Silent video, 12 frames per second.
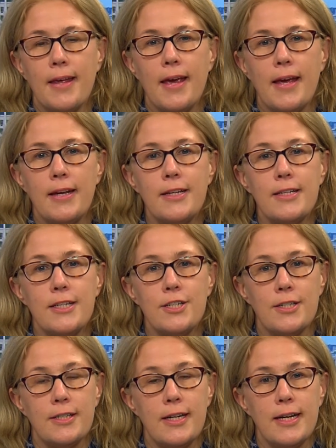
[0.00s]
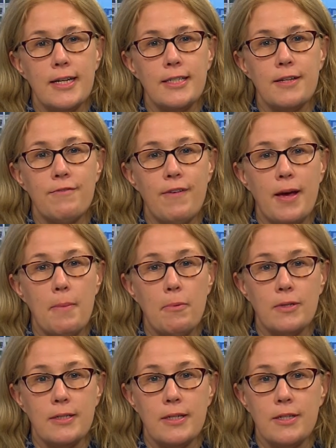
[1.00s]
In addition, ESFA
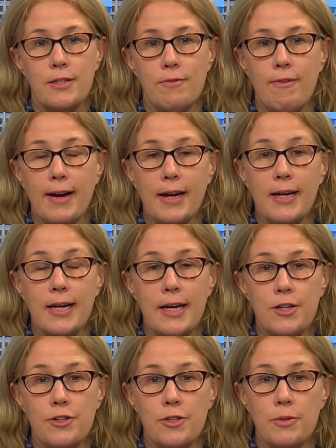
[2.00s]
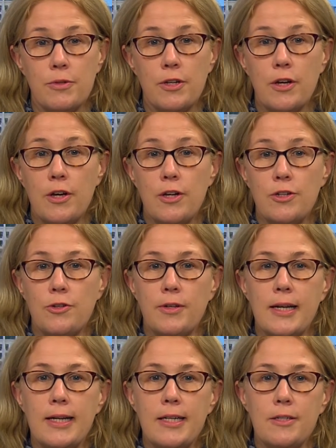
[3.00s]
bulletins are regularly issued during the
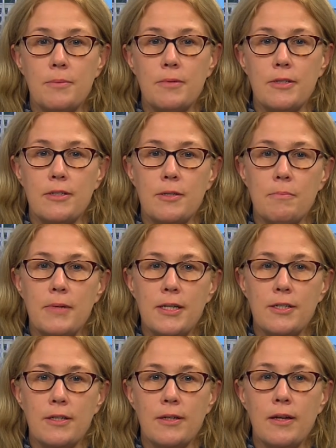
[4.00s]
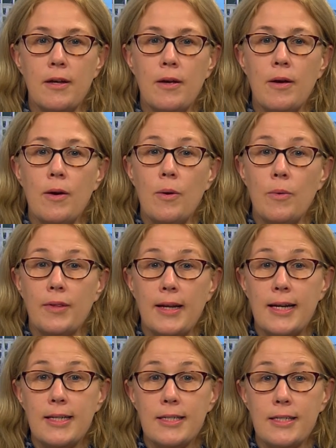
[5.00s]
lead up to submission, with the
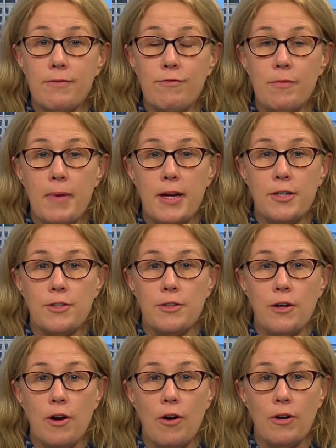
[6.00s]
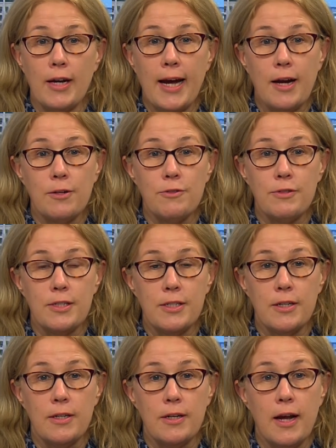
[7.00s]
latest information on accounts
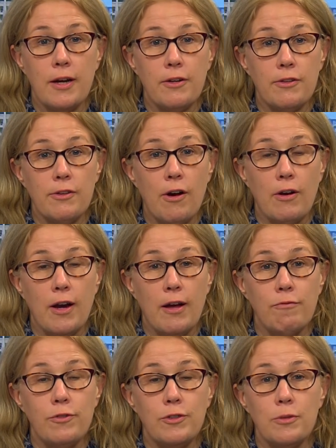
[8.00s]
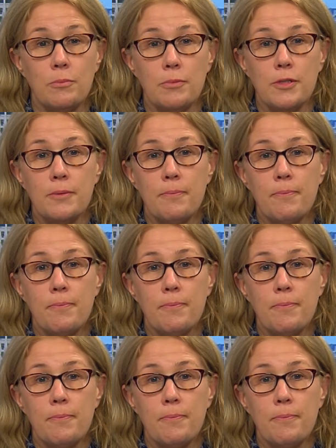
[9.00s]
return and other online forms.